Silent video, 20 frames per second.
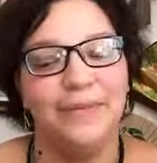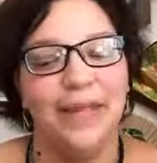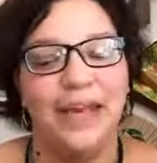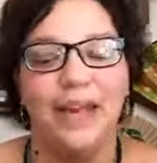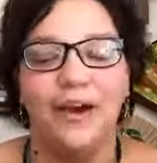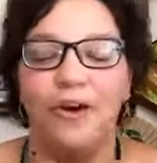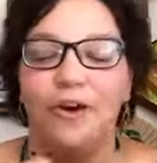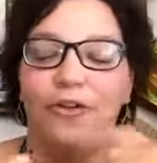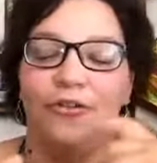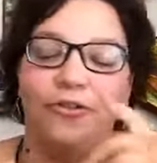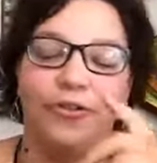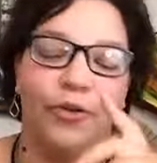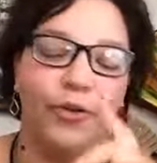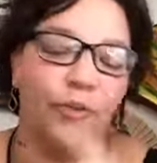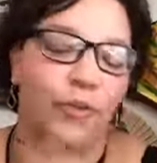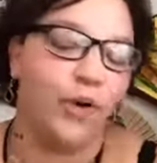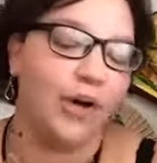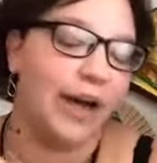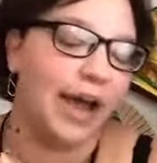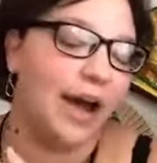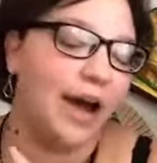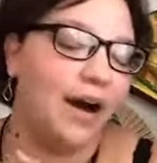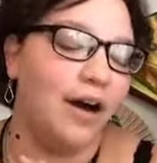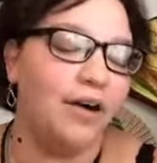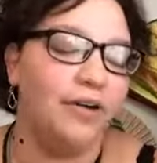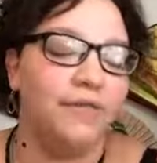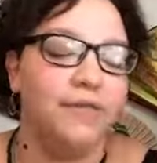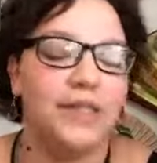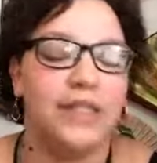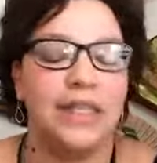They go over wood
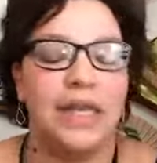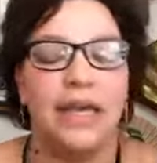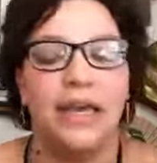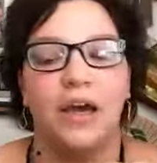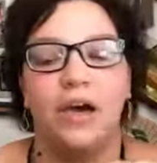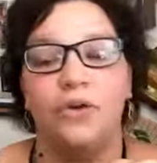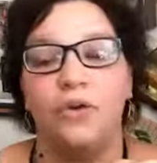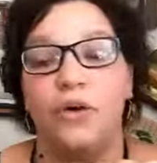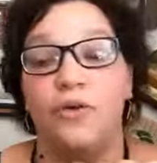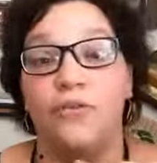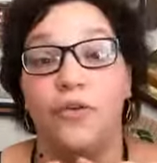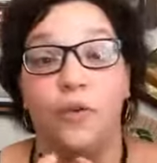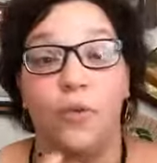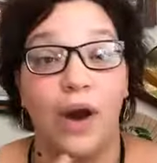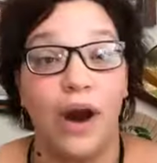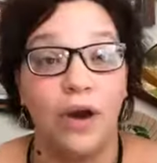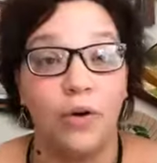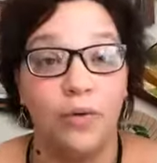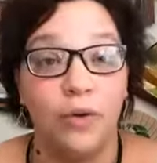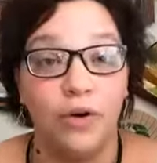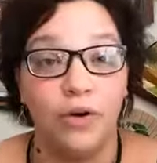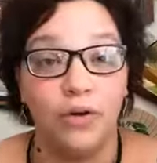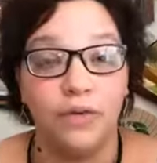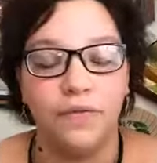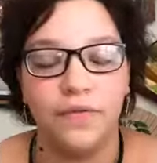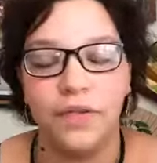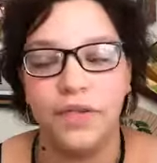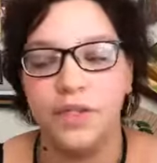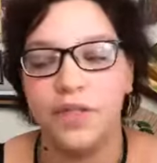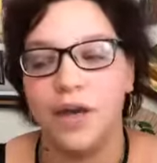elves, they go over
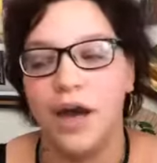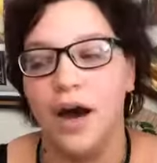werewolves.